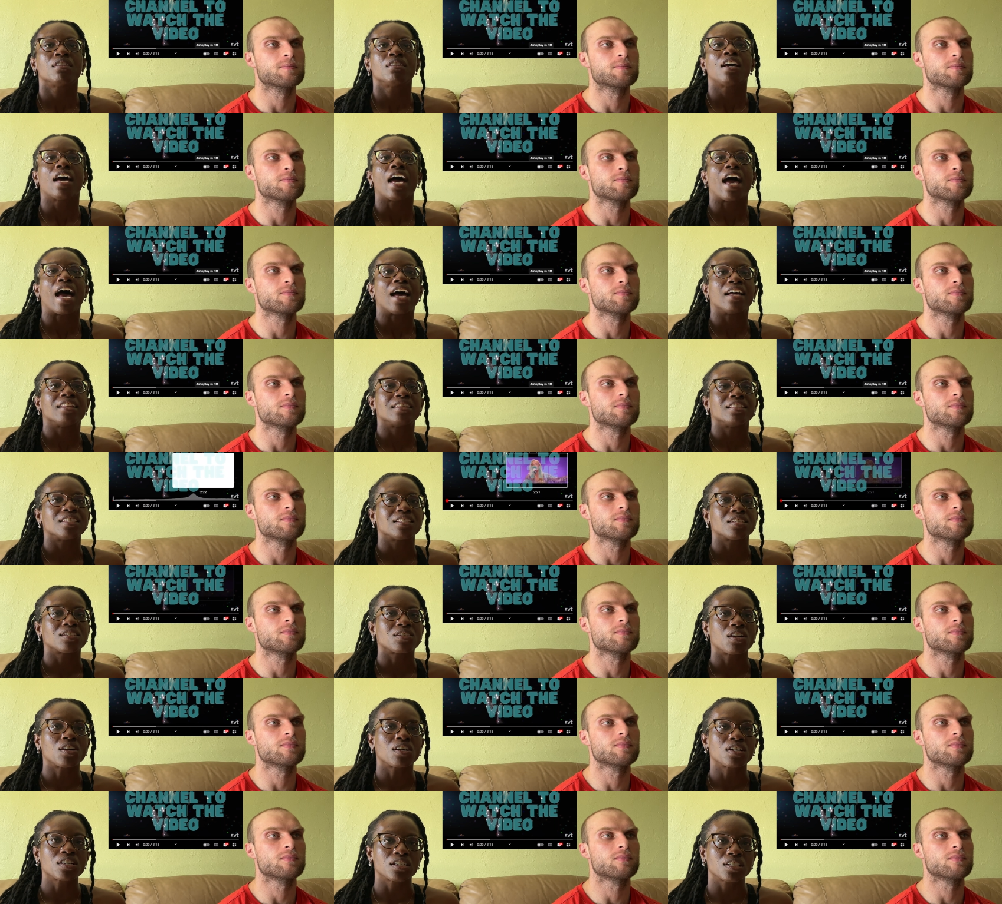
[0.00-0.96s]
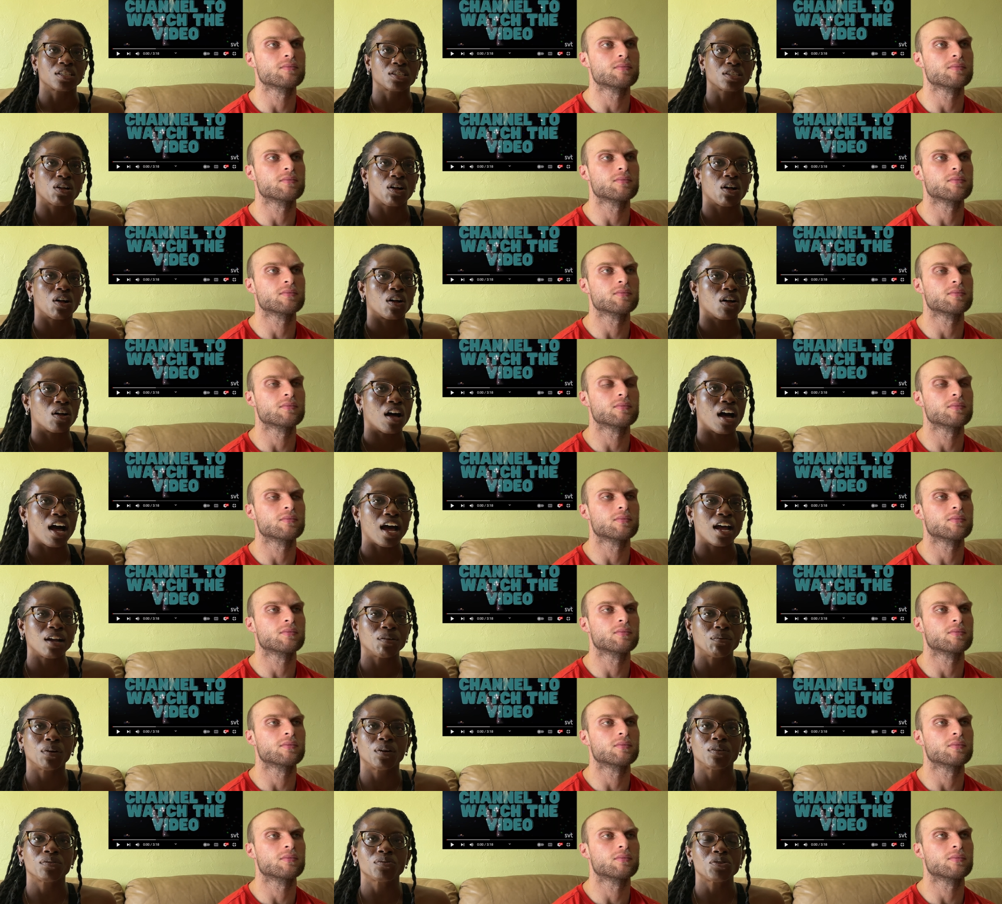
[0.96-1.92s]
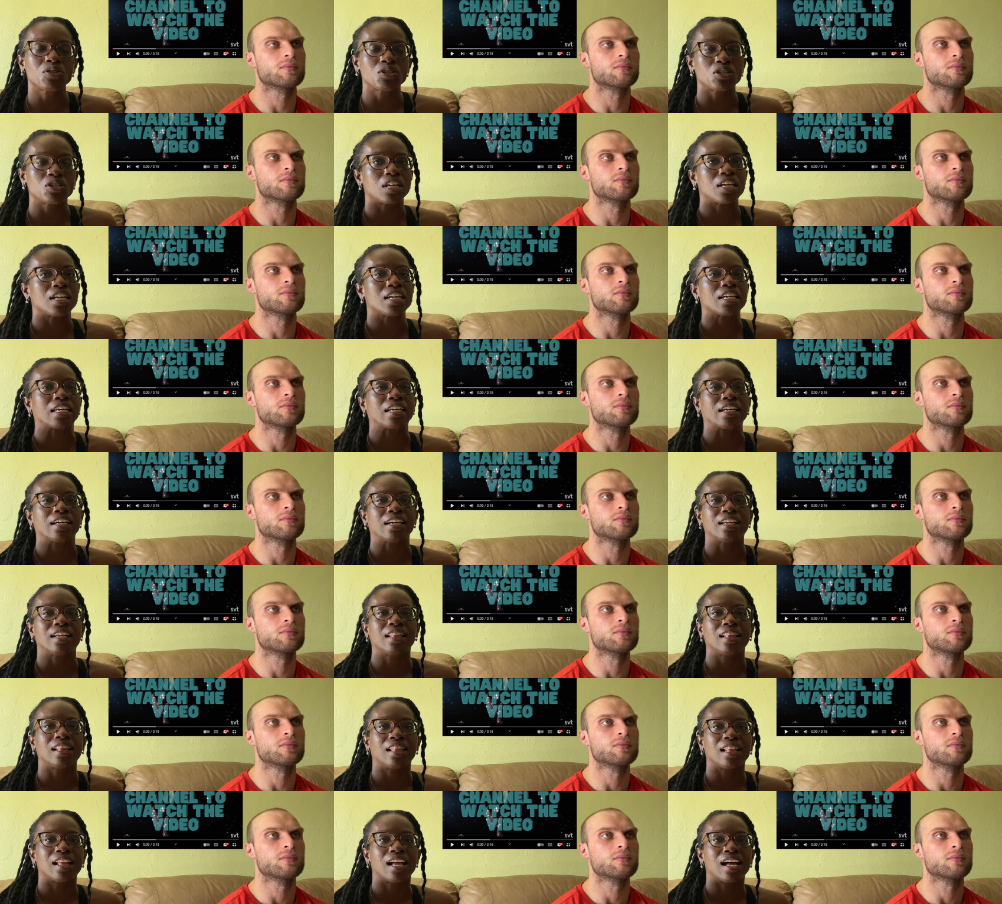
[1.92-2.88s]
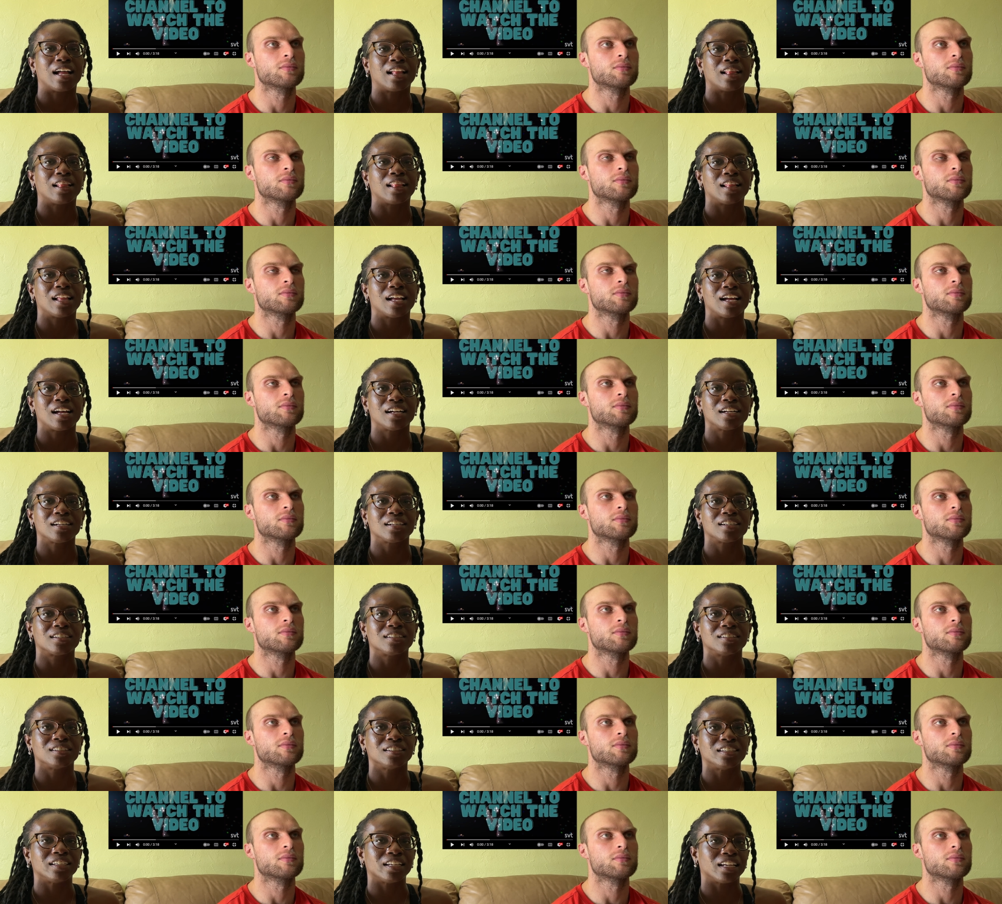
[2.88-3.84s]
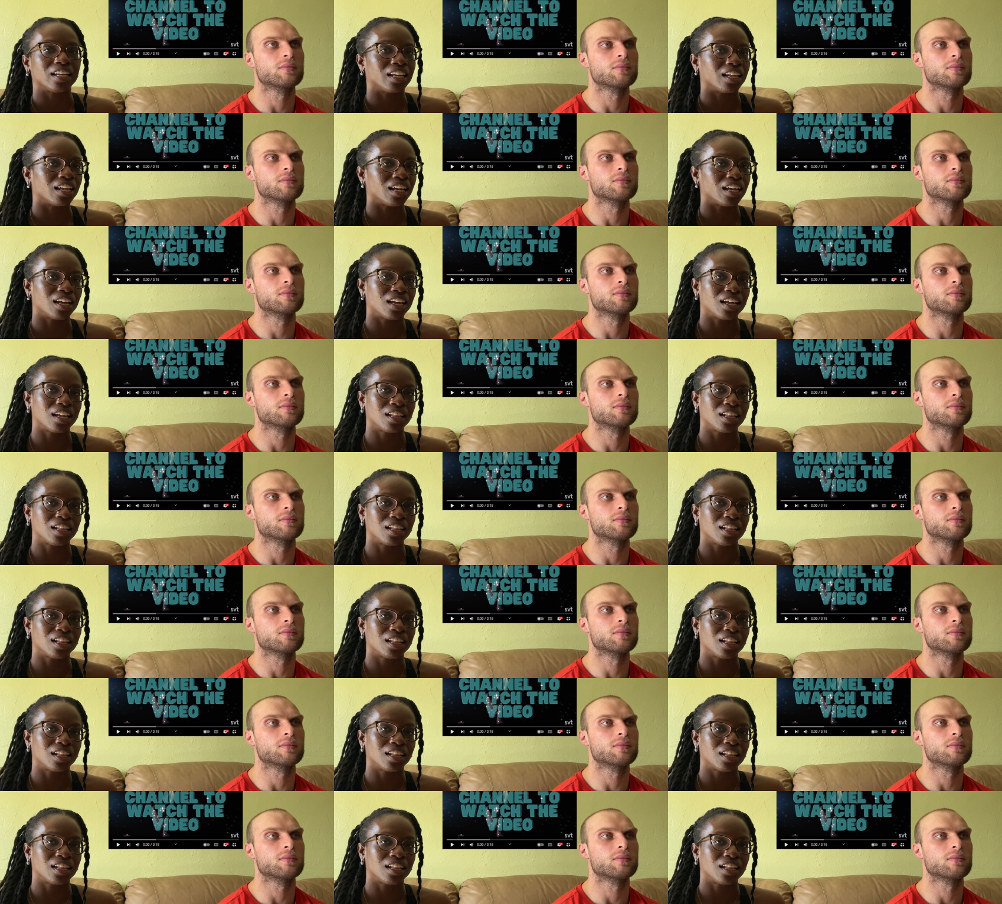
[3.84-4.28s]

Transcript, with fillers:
Speaker 1: and the song is called I Won't Shake La La Gunilla."